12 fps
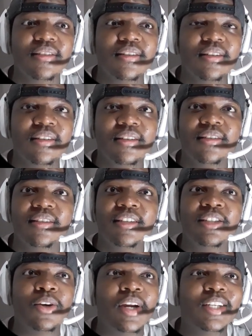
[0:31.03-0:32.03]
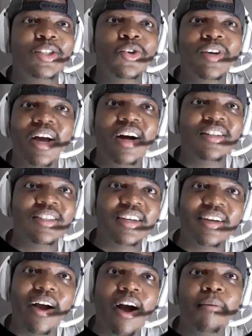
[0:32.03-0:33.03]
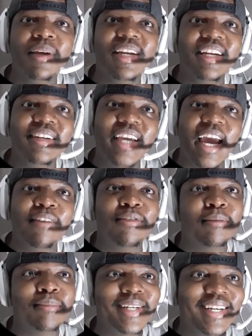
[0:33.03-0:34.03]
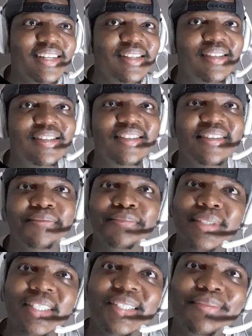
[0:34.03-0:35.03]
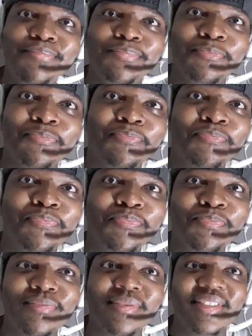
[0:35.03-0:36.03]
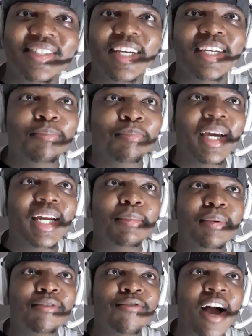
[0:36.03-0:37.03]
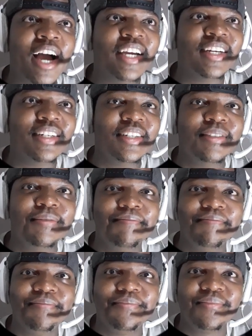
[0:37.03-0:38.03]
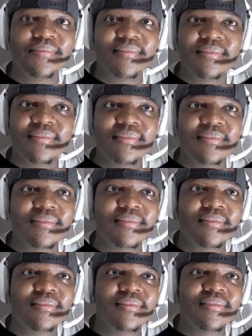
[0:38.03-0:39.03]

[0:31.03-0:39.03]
You must have really So they took Altered Carbon and gave him this? Do you know why you better be fired. Because I broke chain of command.